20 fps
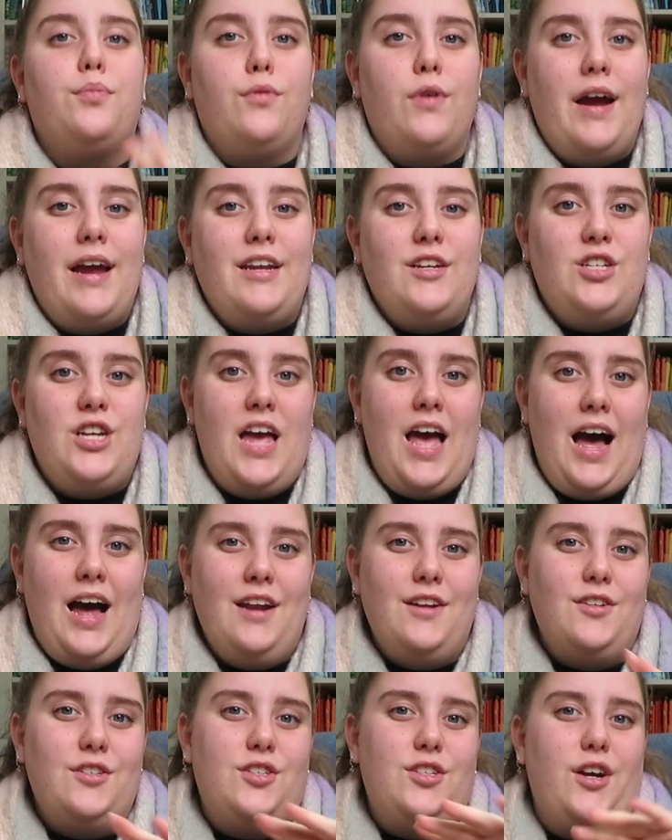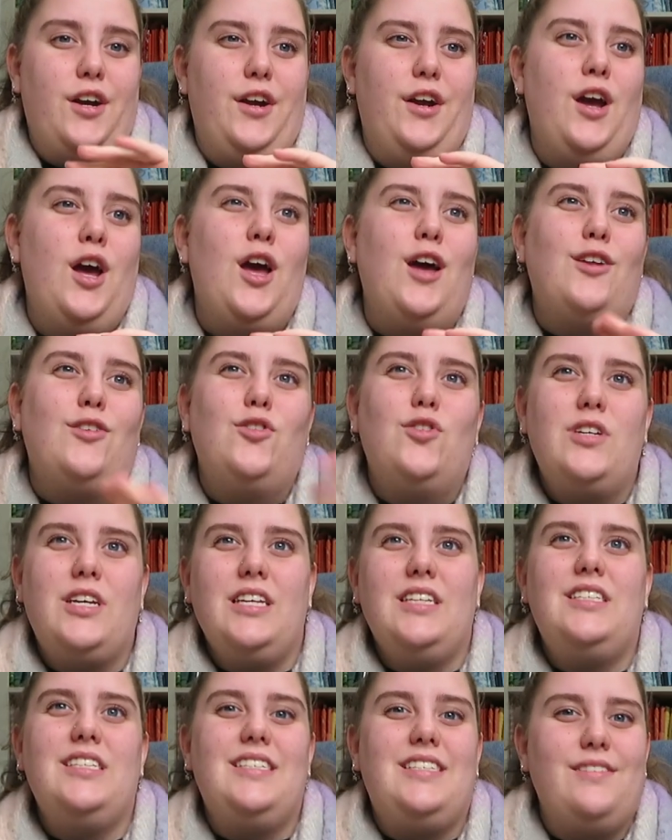branch out. So look
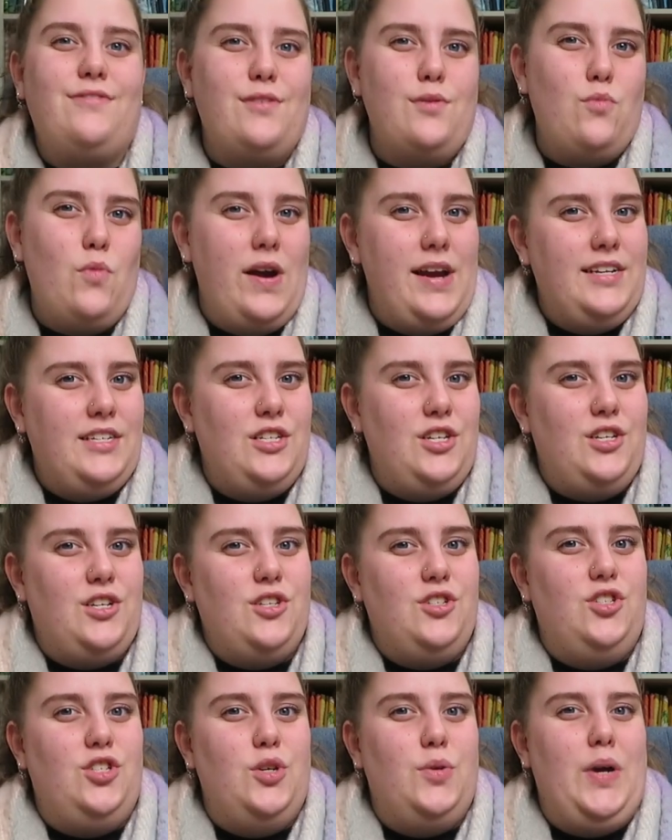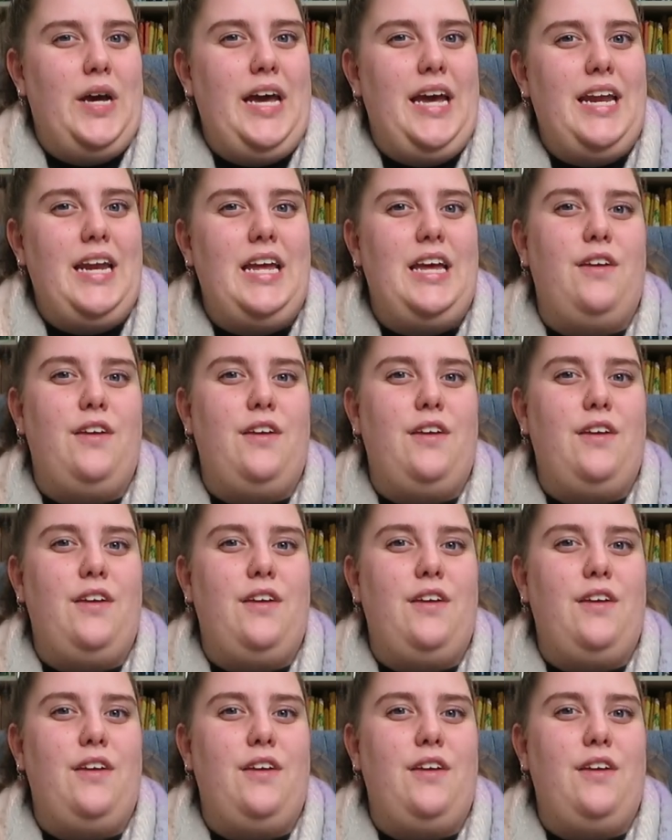into different ways that you can do it.